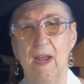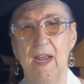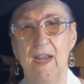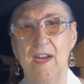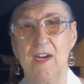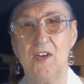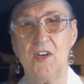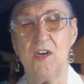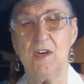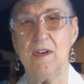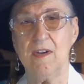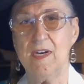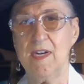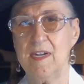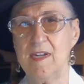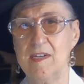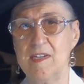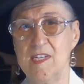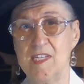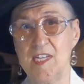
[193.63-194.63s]
And you're going to
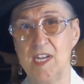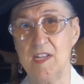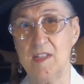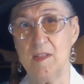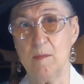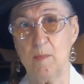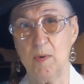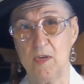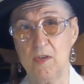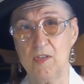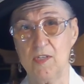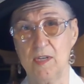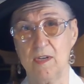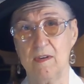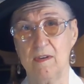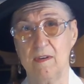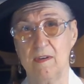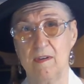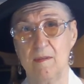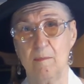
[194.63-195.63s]
get to see the
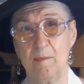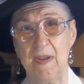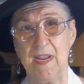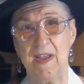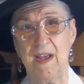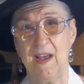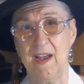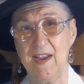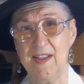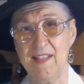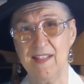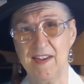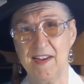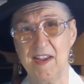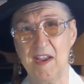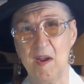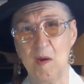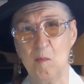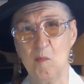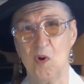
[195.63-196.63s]
person behind the
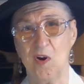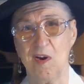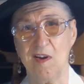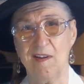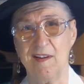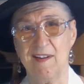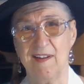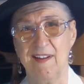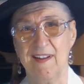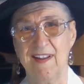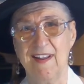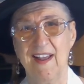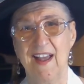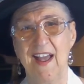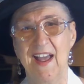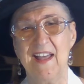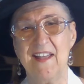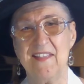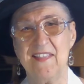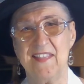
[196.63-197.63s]
camera.
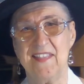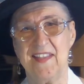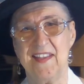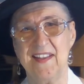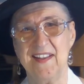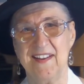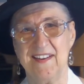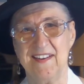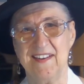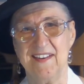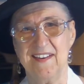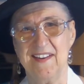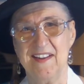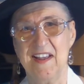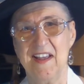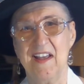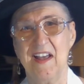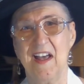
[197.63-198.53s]
And then,